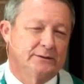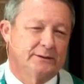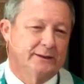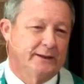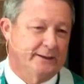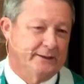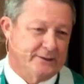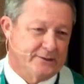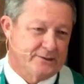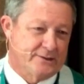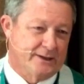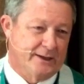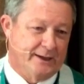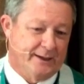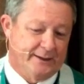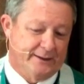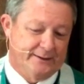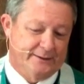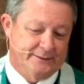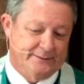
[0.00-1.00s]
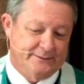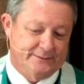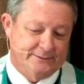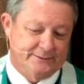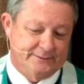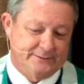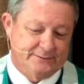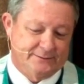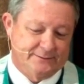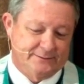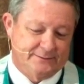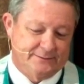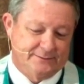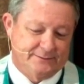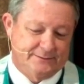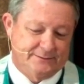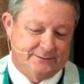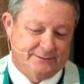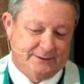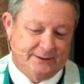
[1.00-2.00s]
Kind of sigh.
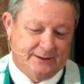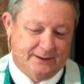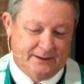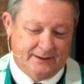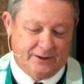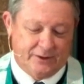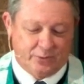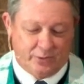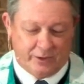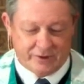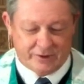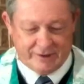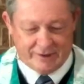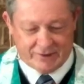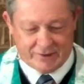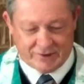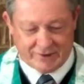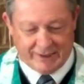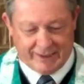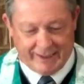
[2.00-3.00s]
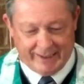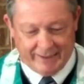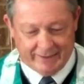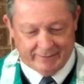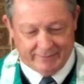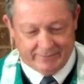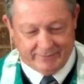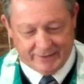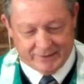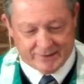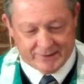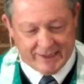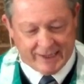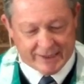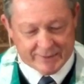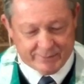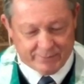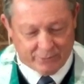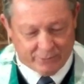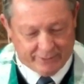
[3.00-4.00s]
This wasn't a sigh of
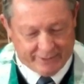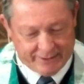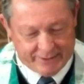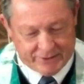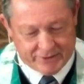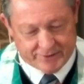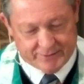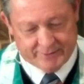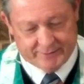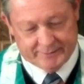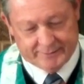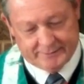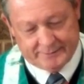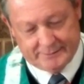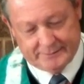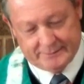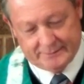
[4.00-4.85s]
exasperation.